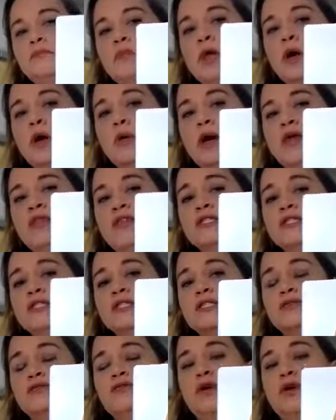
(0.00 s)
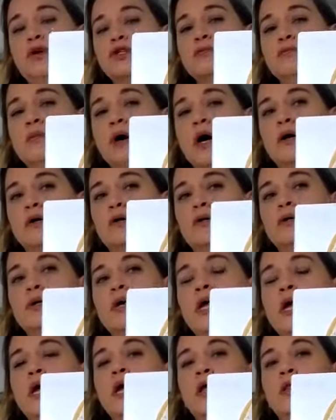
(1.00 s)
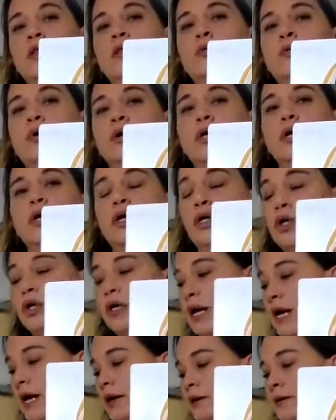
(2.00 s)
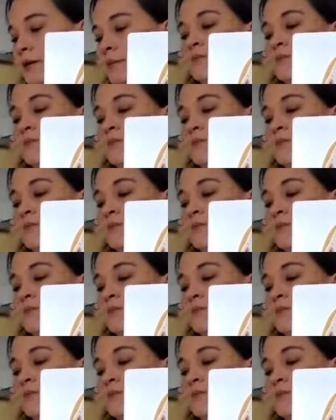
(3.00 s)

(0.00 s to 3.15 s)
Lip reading: Okay, this is the first model that we're going to look at,